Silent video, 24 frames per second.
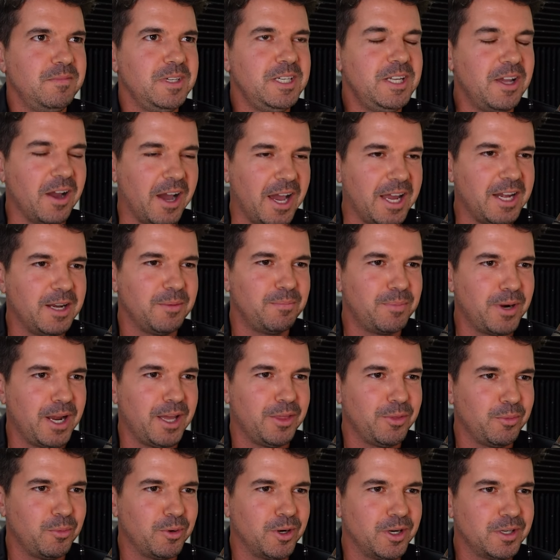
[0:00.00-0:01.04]
guided
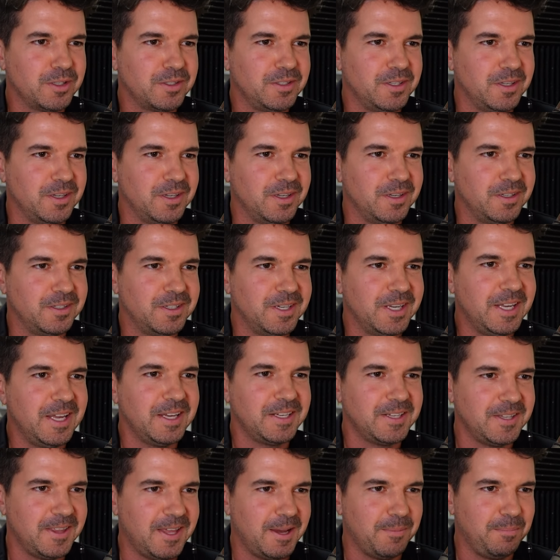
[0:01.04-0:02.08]
breath work to to
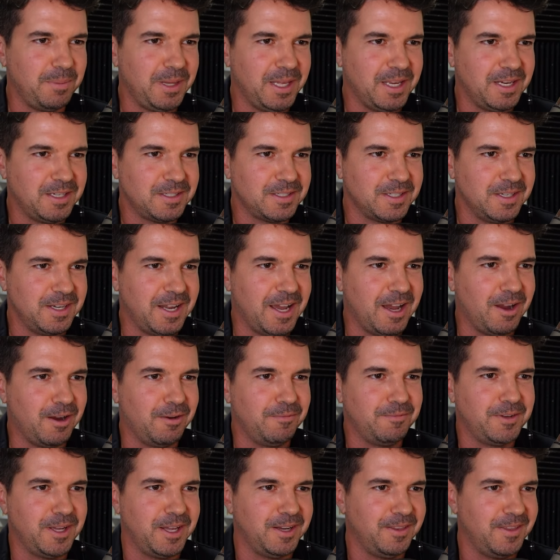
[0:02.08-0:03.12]
get to that place and now
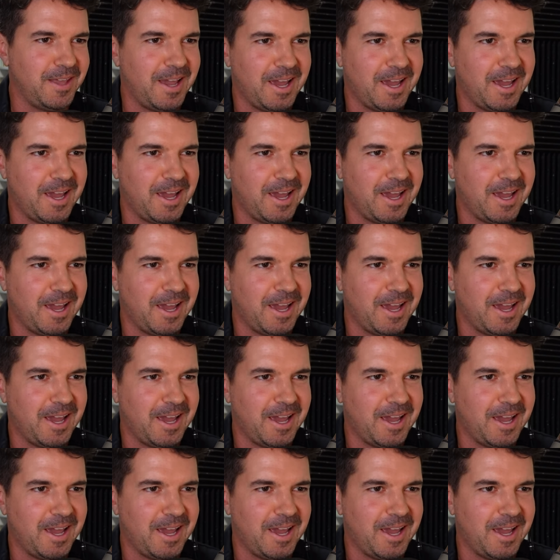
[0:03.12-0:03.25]
I've done